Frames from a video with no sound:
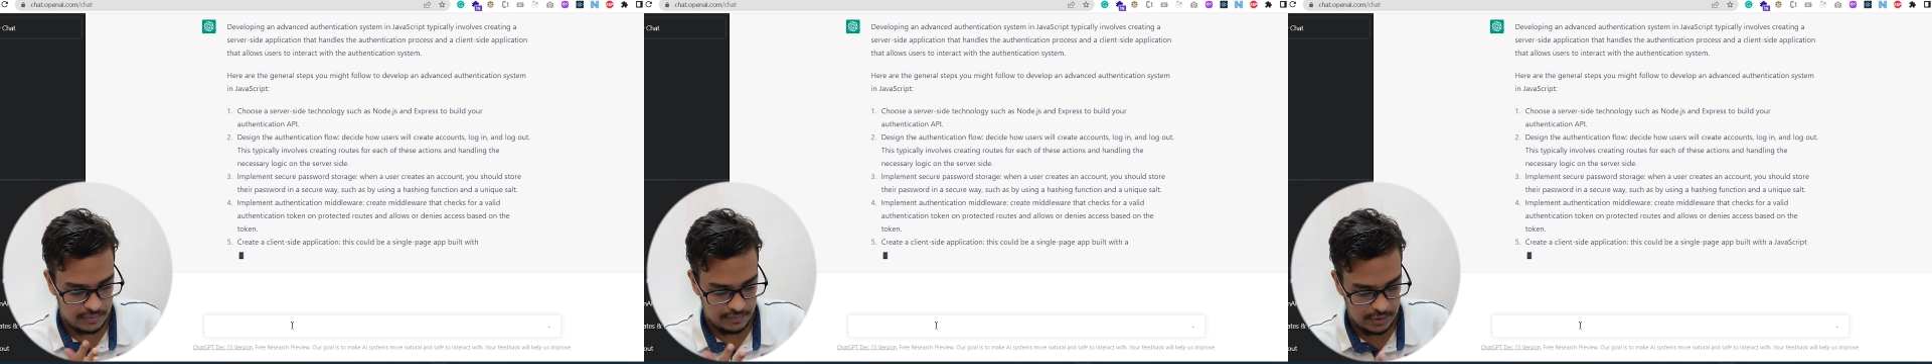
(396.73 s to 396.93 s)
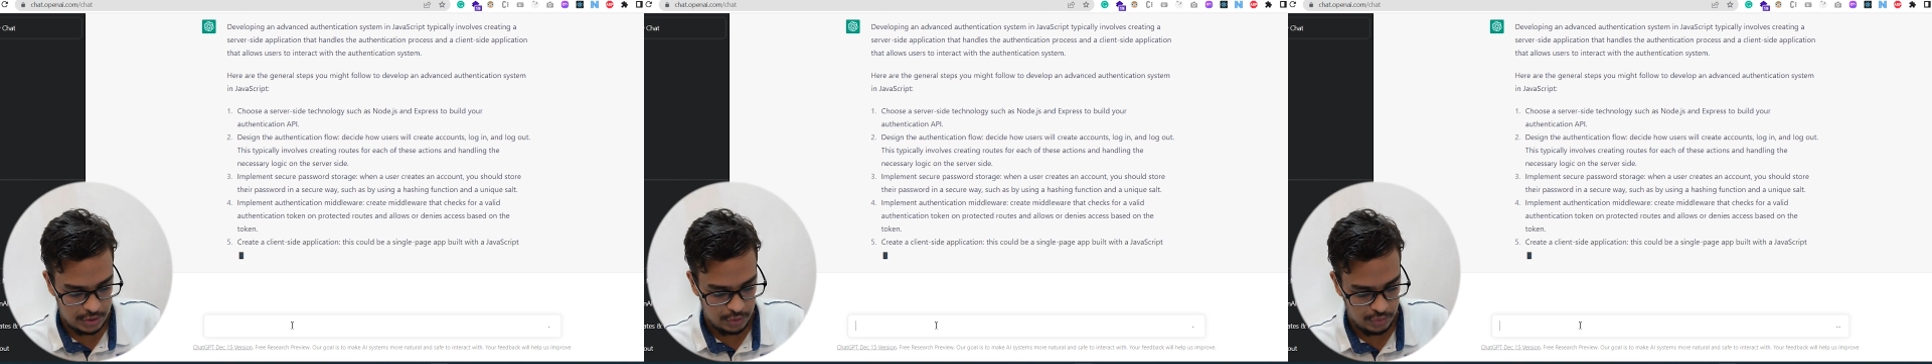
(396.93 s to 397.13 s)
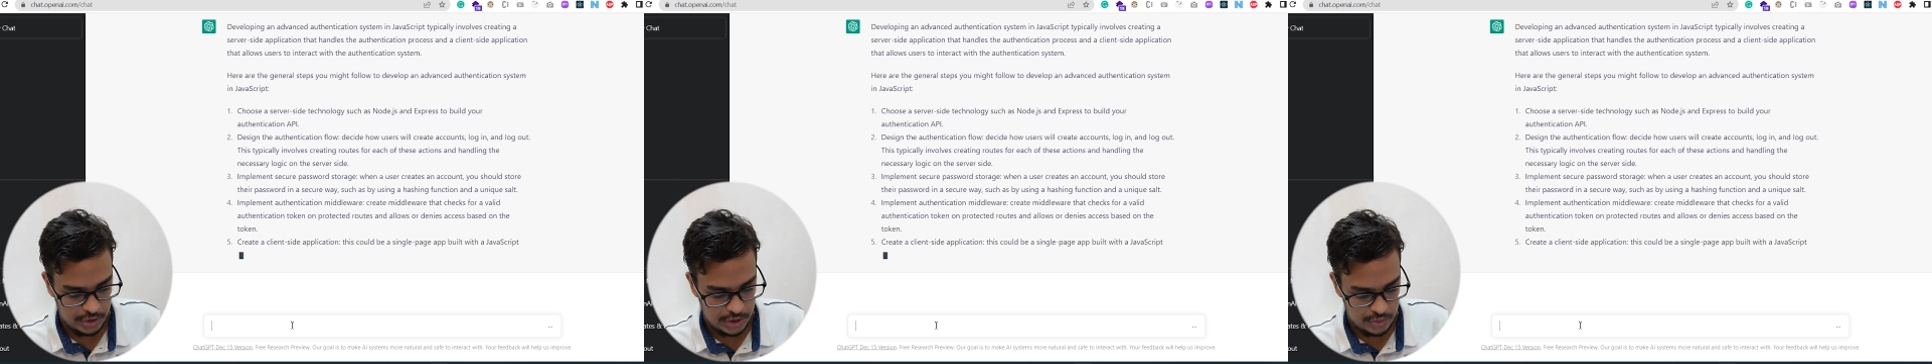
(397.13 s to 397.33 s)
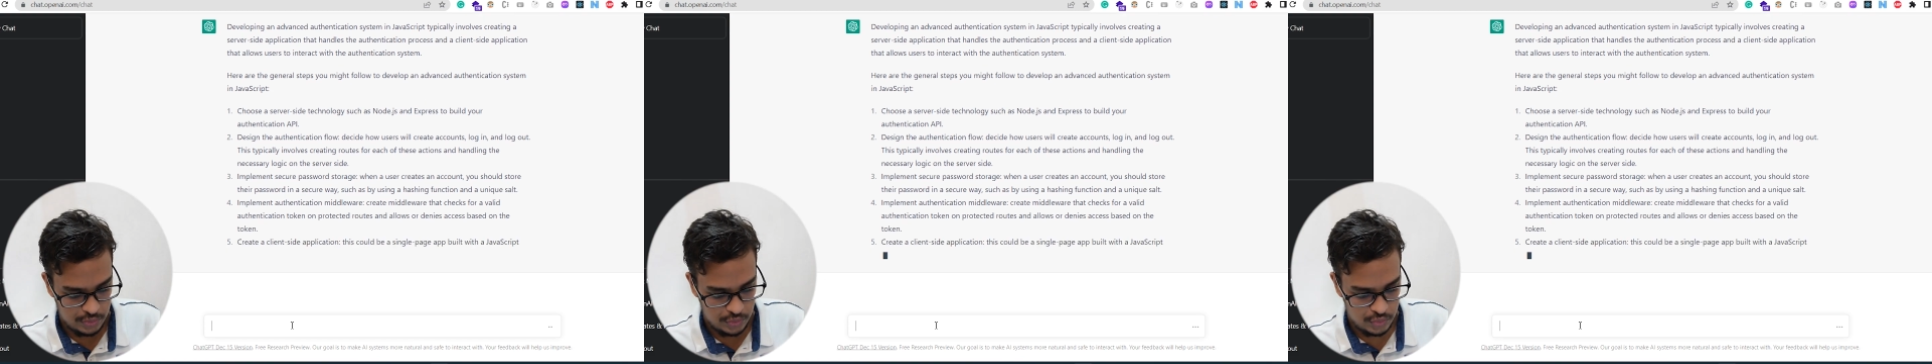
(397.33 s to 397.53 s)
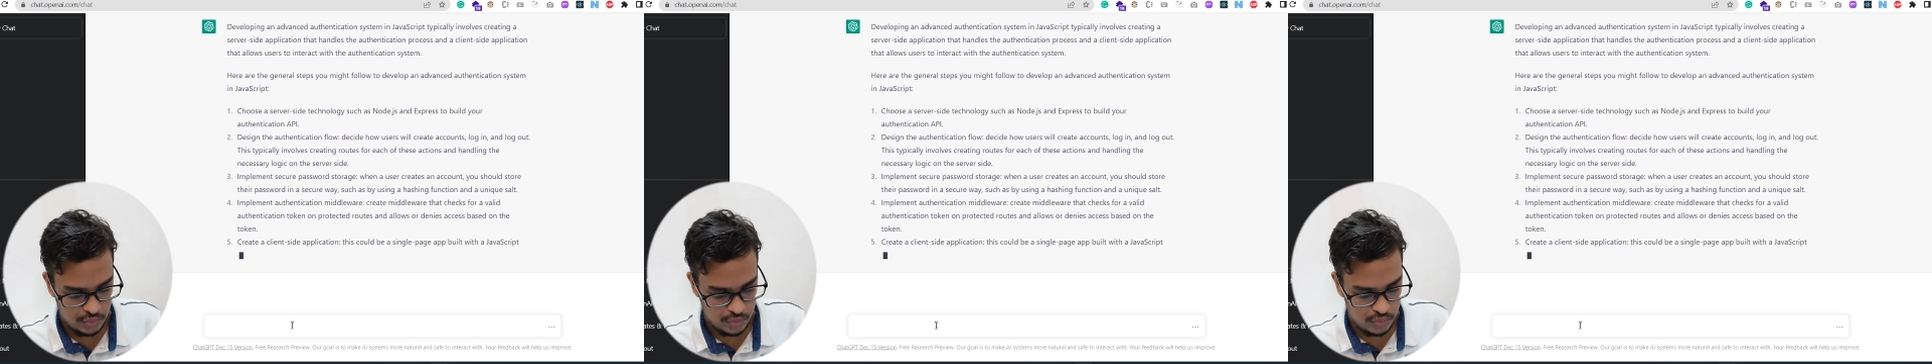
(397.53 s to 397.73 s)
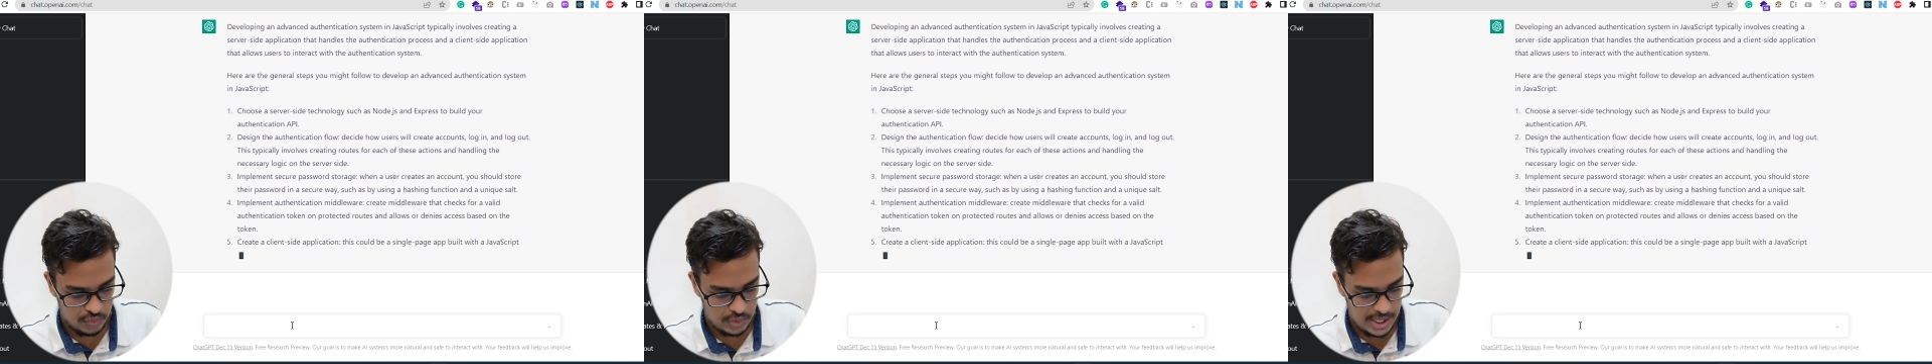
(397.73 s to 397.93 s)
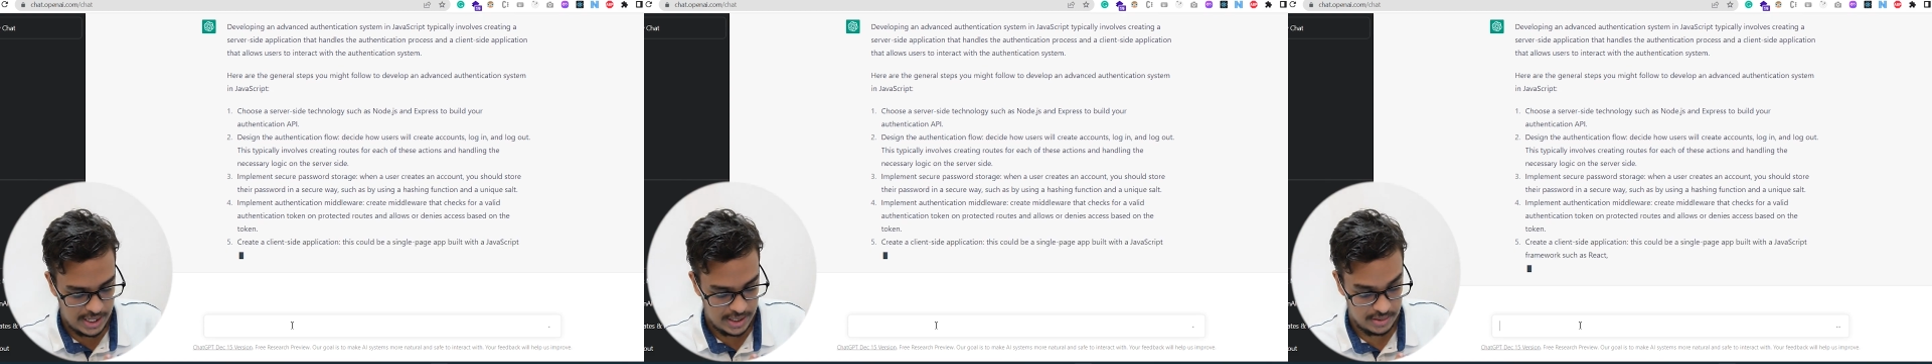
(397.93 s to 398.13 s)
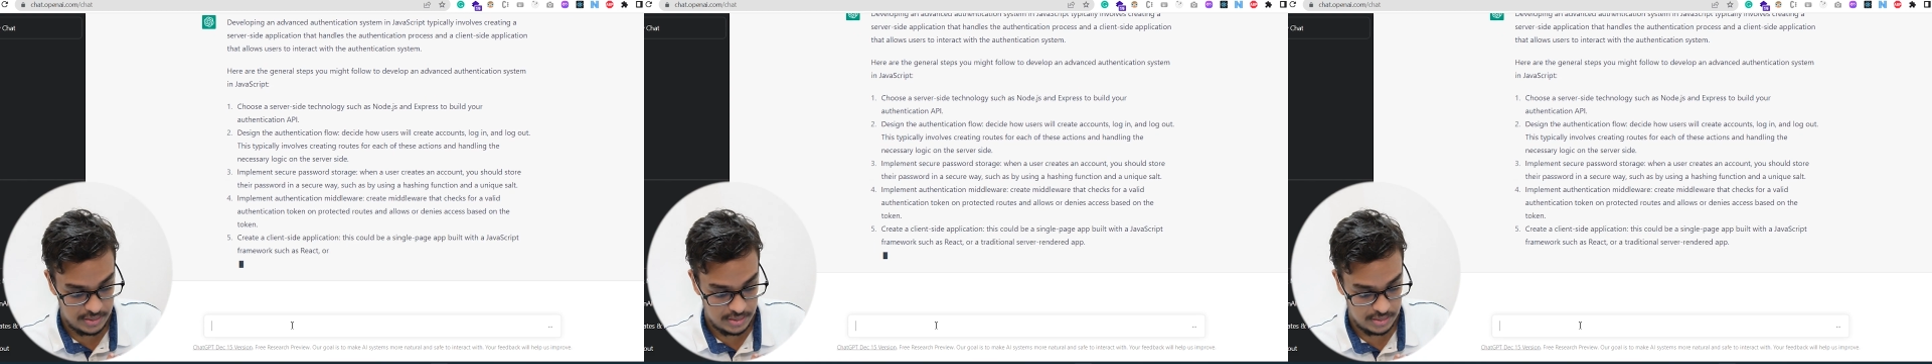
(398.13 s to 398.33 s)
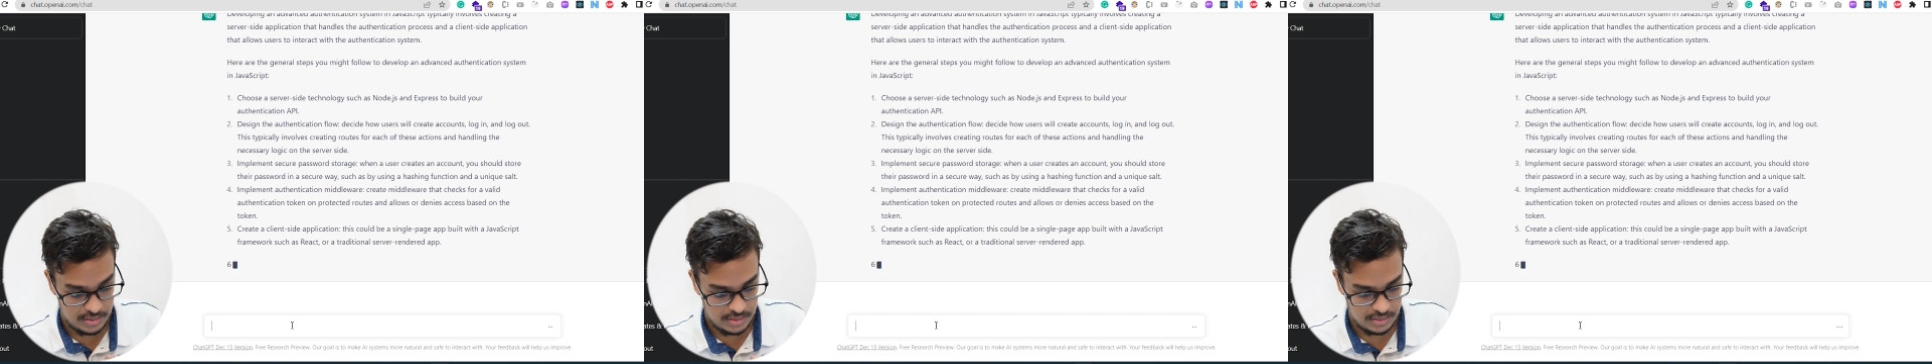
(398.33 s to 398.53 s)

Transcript: what you need to do, and